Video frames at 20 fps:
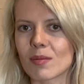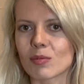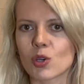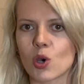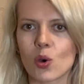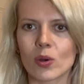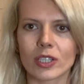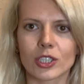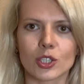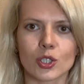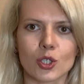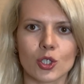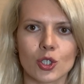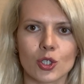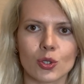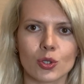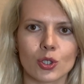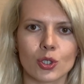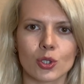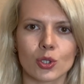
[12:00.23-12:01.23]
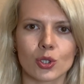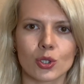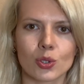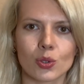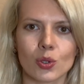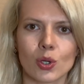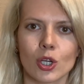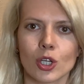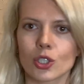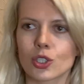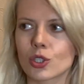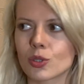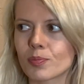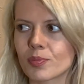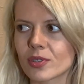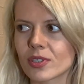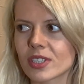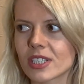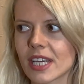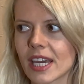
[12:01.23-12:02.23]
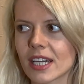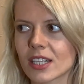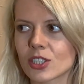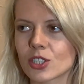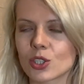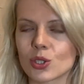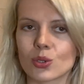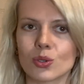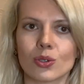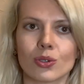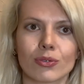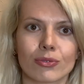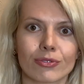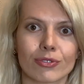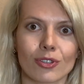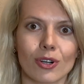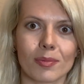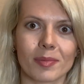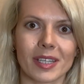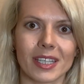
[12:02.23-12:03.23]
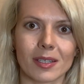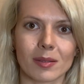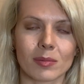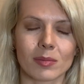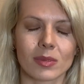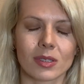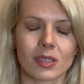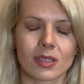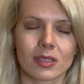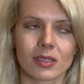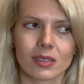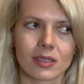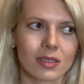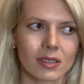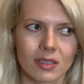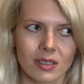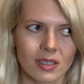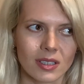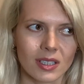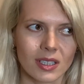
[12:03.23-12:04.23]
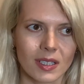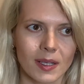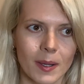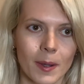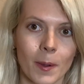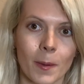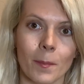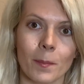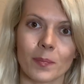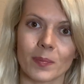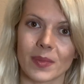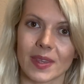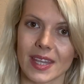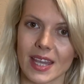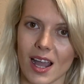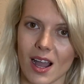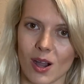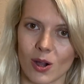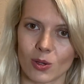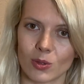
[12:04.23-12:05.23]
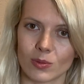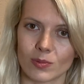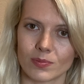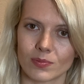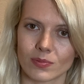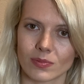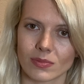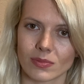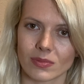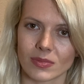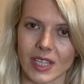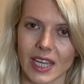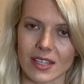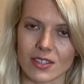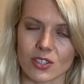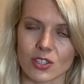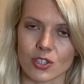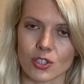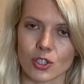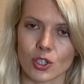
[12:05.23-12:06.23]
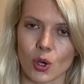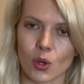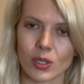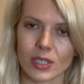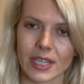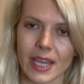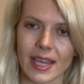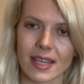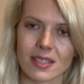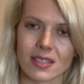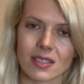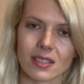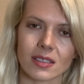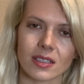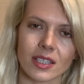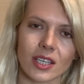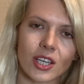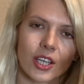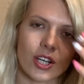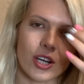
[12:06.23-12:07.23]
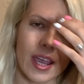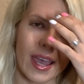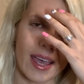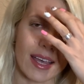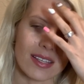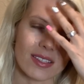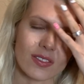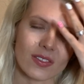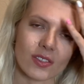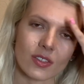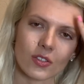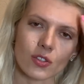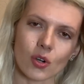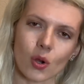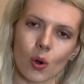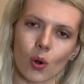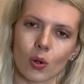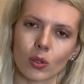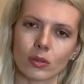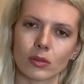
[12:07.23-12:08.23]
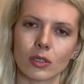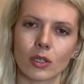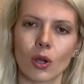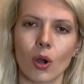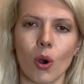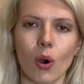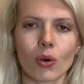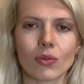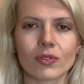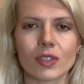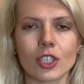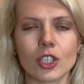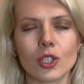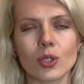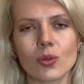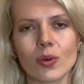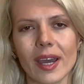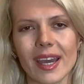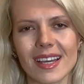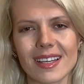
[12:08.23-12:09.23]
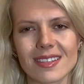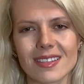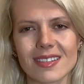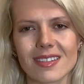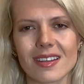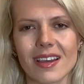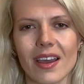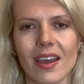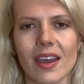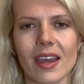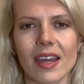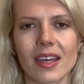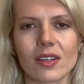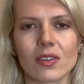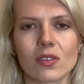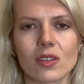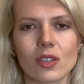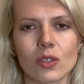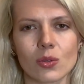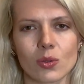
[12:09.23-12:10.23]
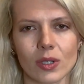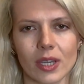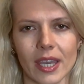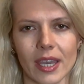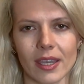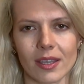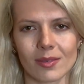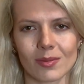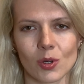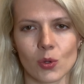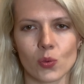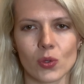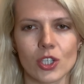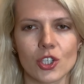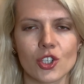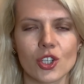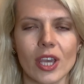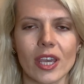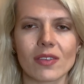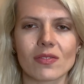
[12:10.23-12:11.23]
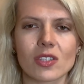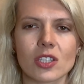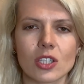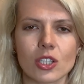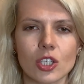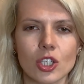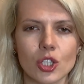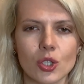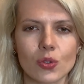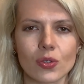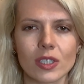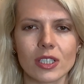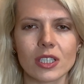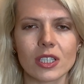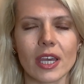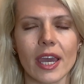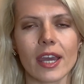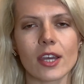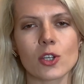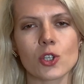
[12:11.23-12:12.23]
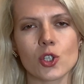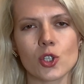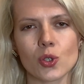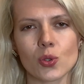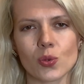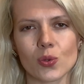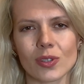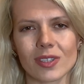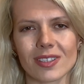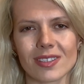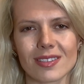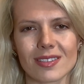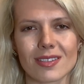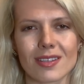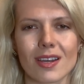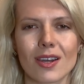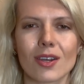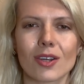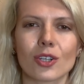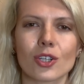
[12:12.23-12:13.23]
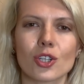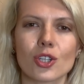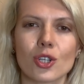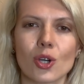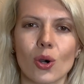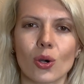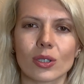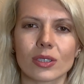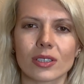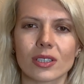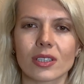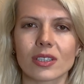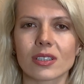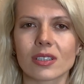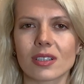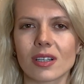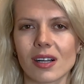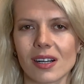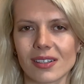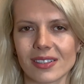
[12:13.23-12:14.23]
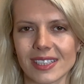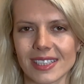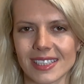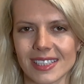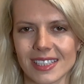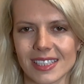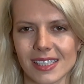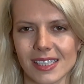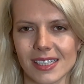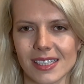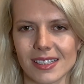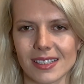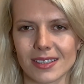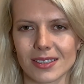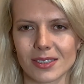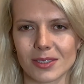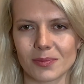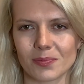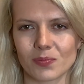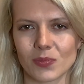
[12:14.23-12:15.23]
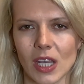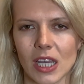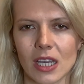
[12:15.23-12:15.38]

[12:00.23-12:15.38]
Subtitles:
I'm going to shoot you too to protect you from him. Now, that's not as clear as the role of the US and the UK, which gave security assurance, not guarantees.